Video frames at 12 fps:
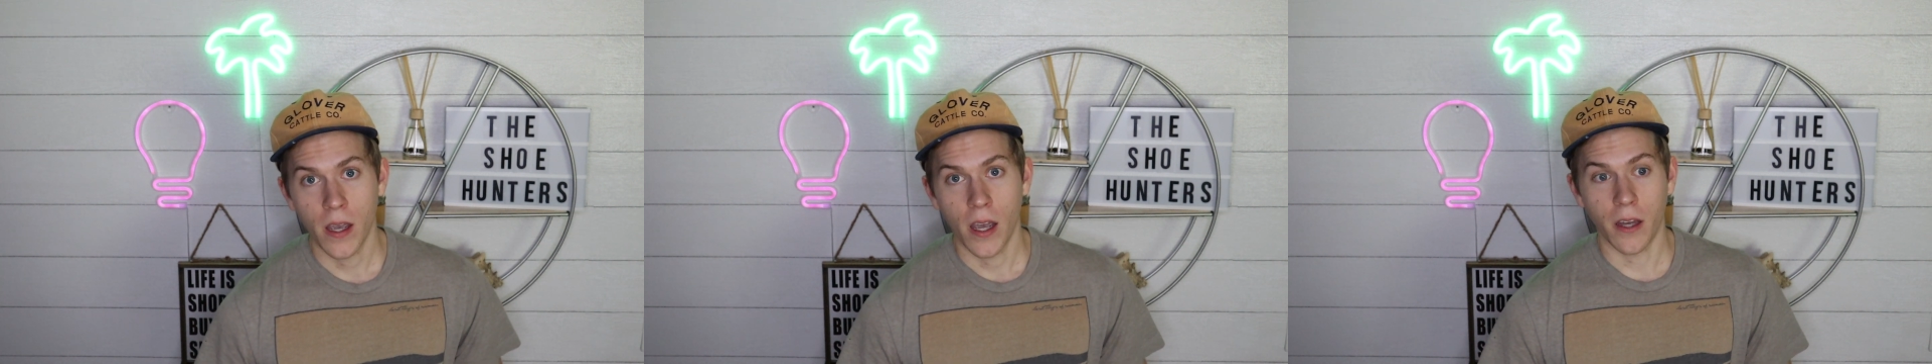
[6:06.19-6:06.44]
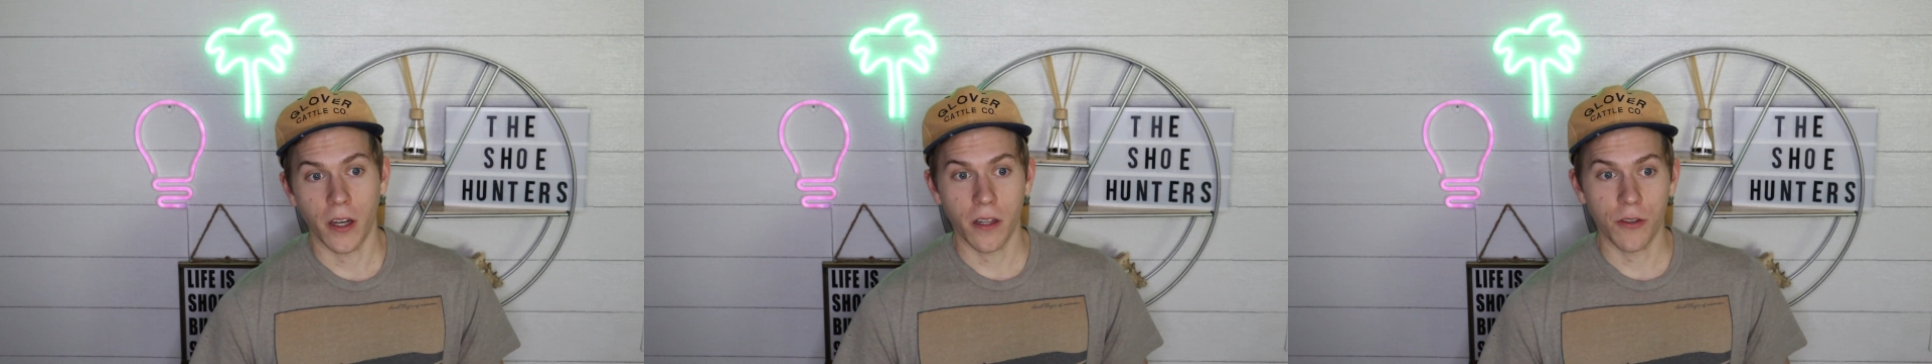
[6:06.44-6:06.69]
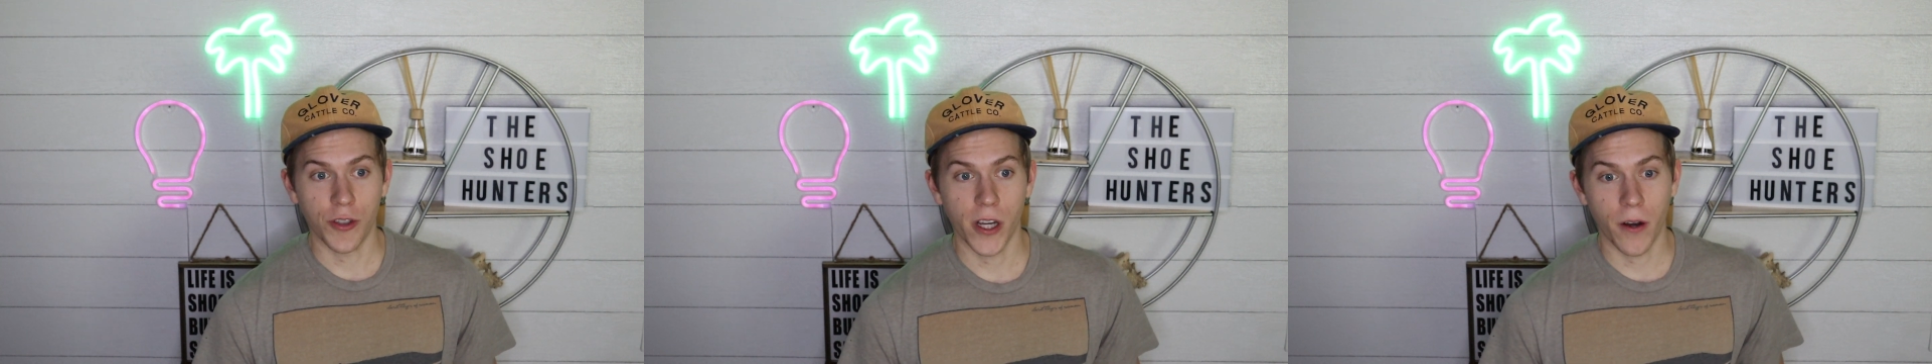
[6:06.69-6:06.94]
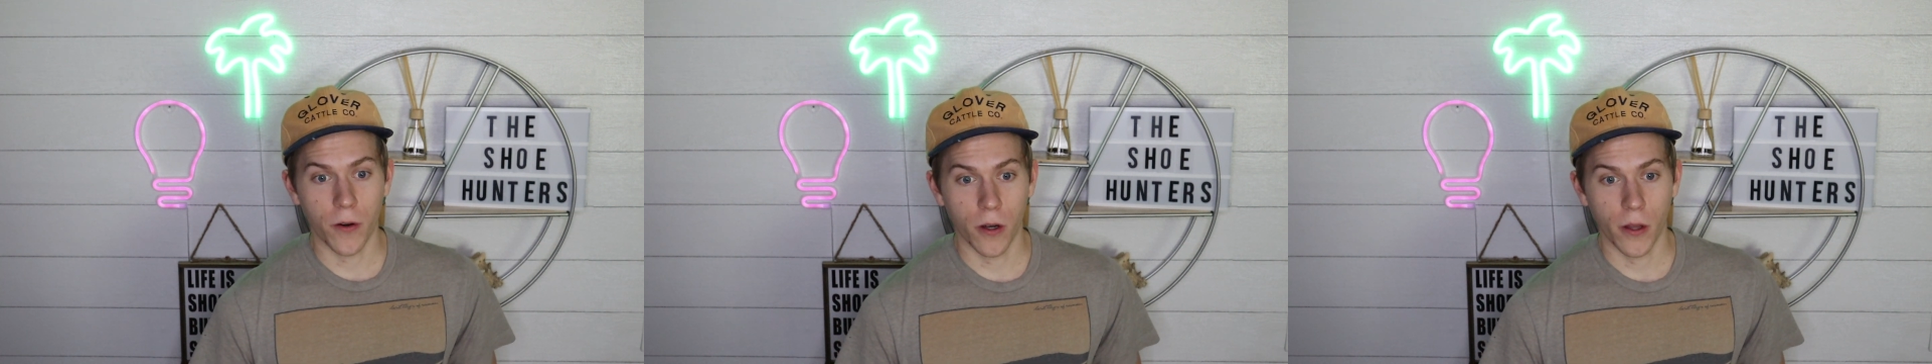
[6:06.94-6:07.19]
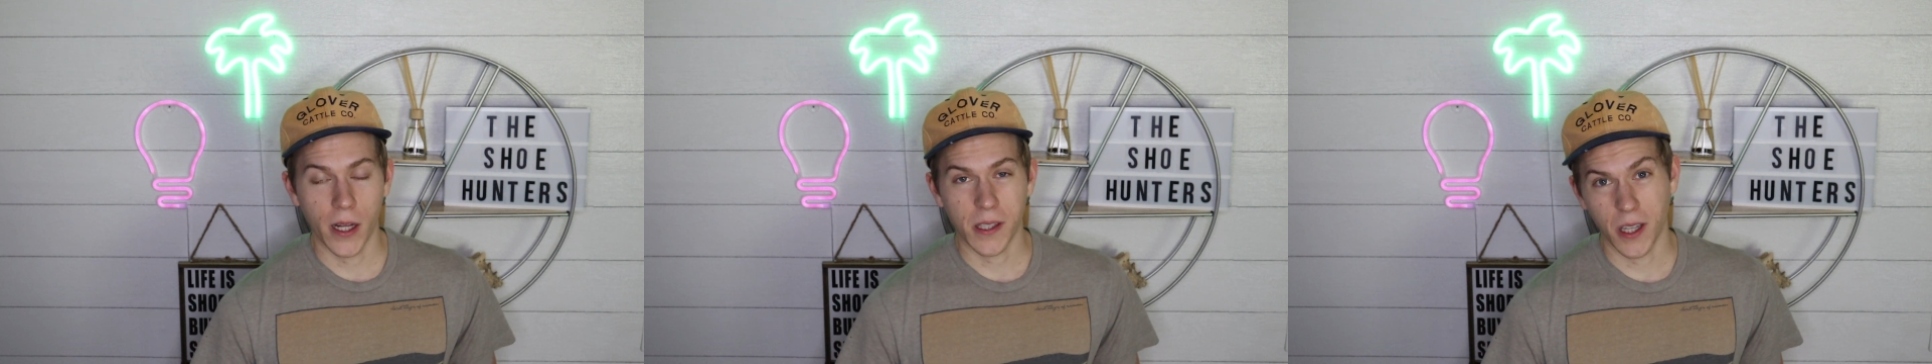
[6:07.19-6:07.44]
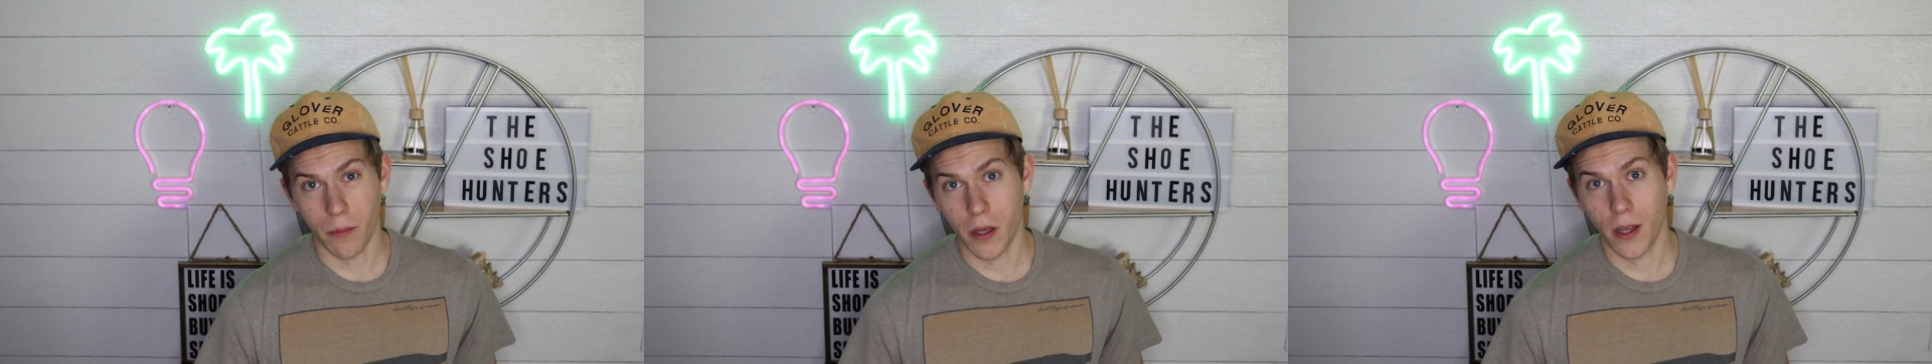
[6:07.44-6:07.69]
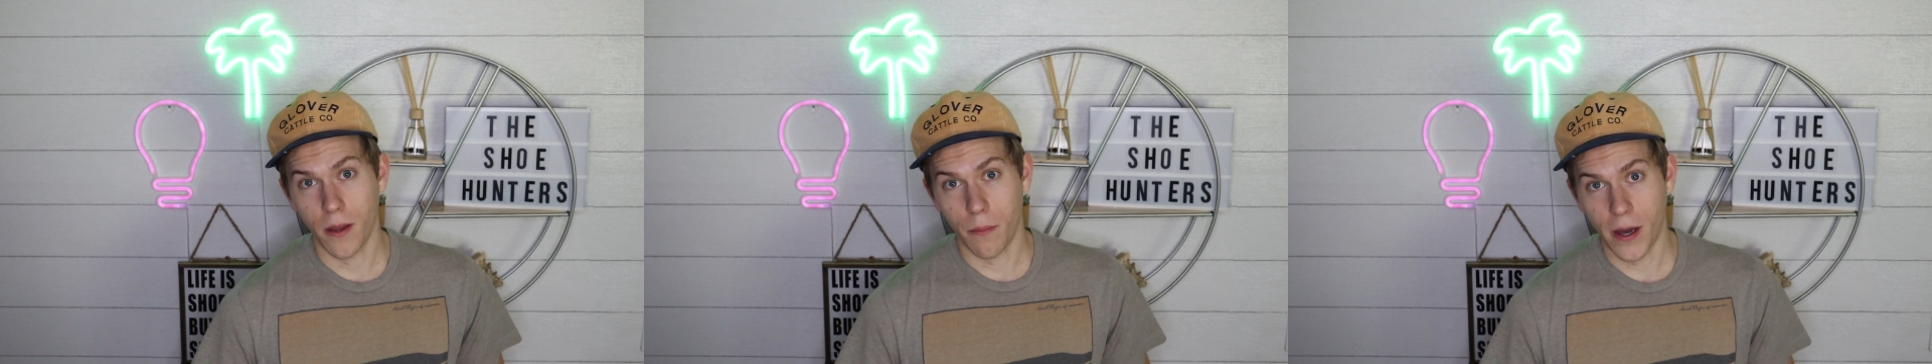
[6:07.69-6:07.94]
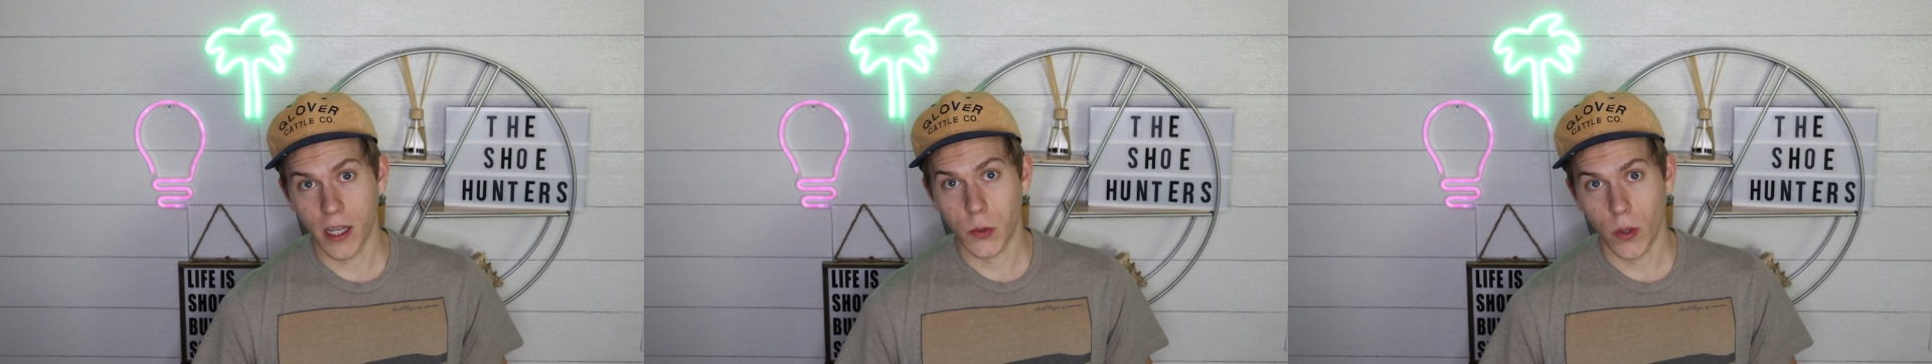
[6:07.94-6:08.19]
And in general, that's going to be the
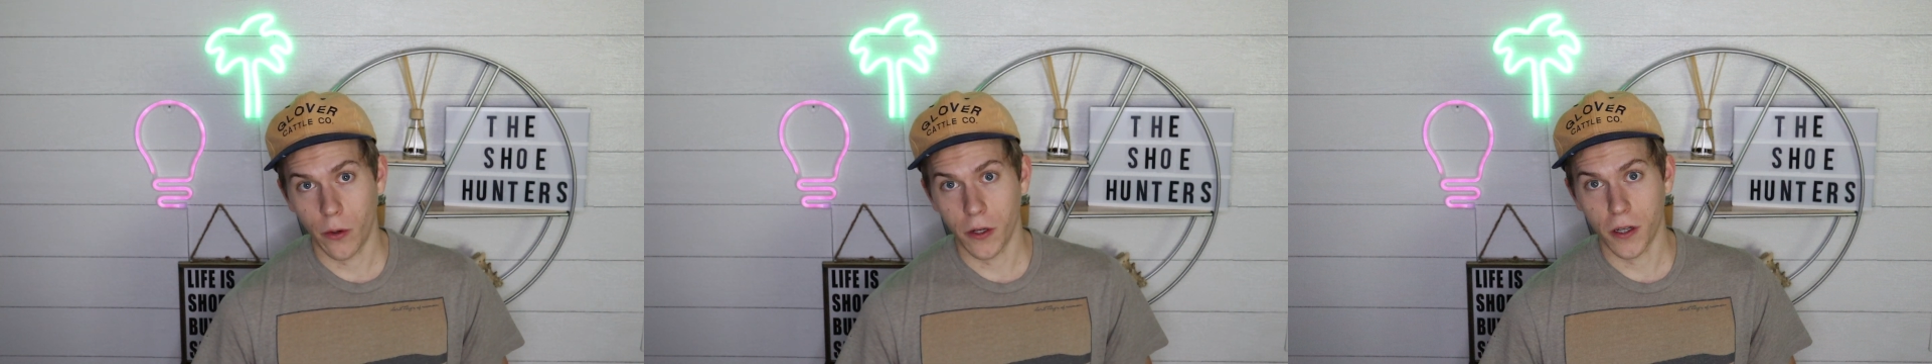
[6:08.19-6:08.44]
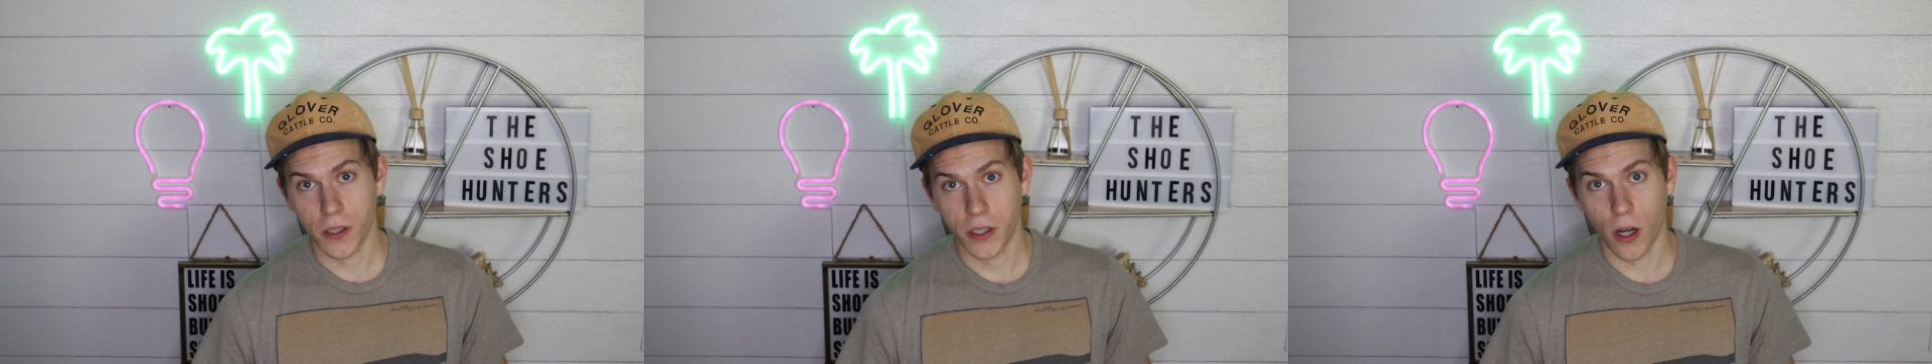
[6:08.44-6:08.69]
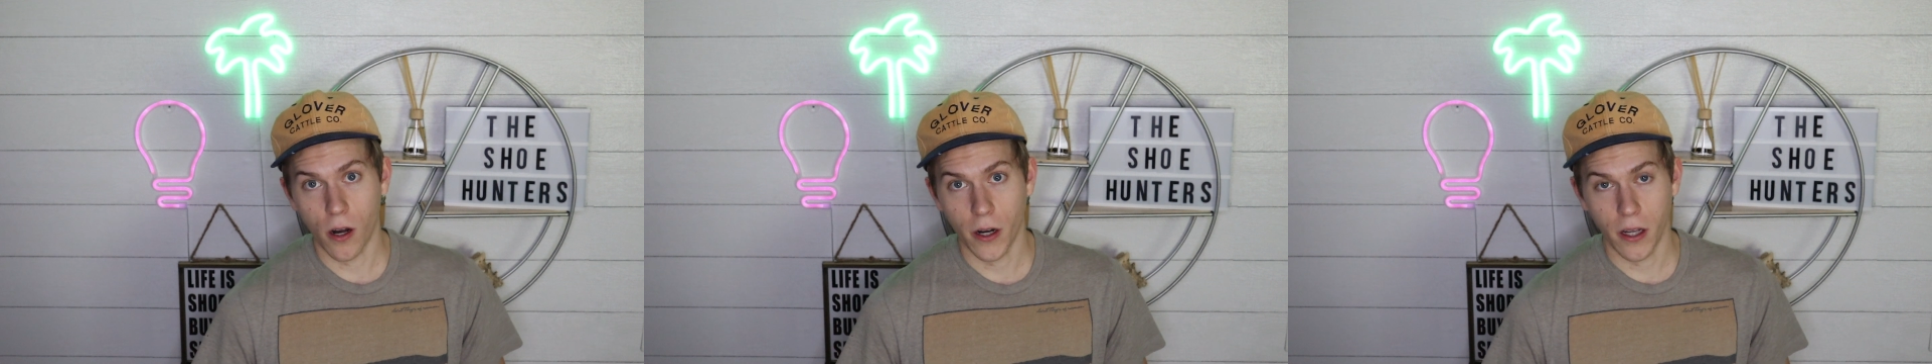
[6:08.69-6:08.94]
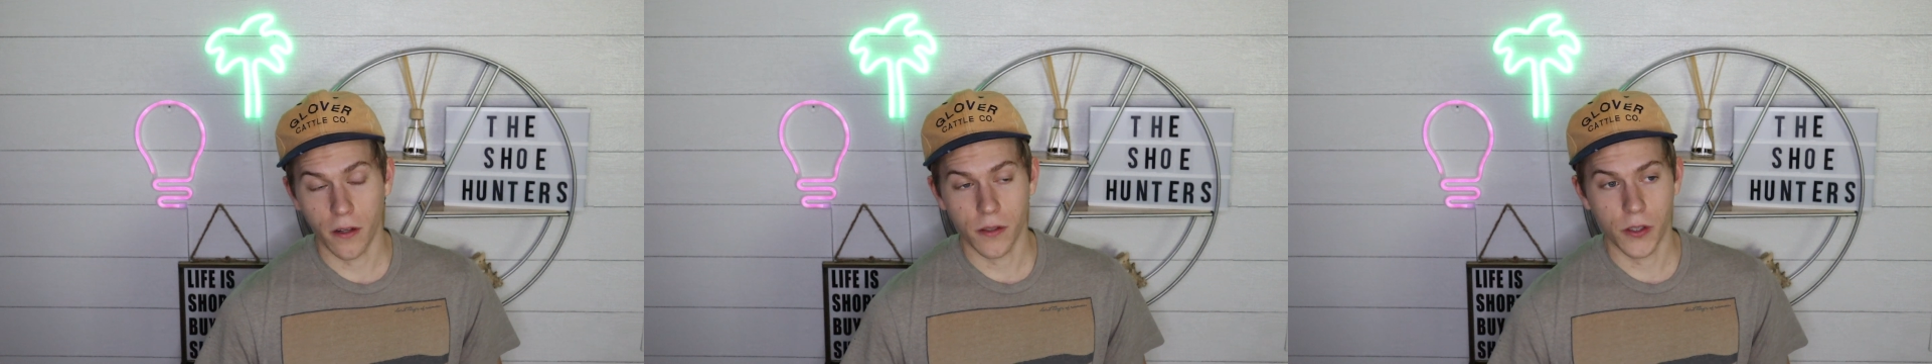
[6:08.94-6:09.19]
best way when you're starting